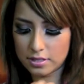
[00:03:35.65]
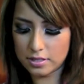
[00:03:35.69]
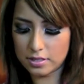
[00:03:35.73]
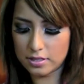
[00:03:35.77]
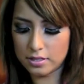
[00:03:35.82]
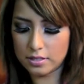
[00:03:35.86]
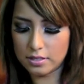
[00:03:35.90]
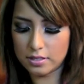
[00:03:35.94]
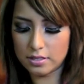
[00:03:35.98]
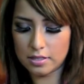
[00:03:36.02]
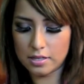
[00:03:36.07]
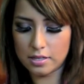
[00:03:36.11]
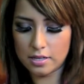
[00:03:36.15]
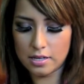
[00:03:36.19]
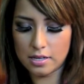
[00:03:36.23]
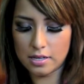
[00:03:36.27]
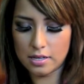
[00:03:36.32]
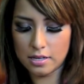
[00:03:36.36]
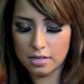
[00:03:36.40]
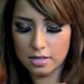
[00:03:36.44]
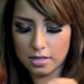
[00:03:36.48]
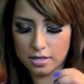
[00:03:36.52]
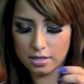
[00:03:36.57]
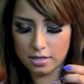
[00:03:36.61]

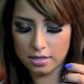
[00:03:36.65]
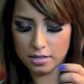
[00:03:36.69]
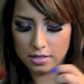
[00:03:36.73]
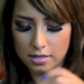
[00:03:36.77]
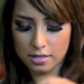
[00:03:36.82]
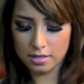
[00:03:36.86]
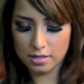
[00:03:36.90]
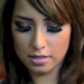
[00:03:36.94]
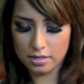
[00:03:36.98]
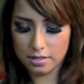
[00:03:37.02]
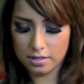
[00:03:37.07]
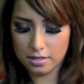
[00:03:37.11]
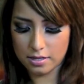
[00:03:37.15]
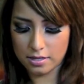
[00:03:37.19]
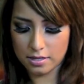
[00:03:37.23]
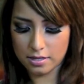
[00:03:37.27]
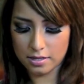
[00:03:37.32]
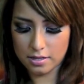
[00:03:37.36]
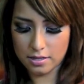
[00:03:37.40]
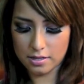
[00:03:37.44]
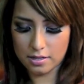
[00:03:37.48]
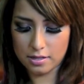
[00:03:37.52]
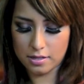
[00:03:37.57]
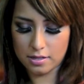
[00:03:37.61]

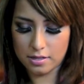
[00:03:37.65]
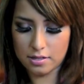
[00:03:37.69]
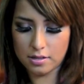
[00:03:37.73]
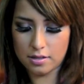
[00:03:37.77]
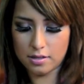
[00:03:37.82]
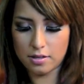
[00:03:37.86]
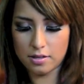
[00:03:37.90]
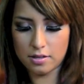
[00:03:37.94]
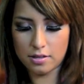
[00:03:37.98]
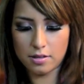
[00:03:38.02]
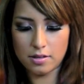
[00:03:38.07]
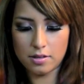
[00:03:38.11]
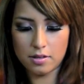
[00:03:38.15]
(no one is talking)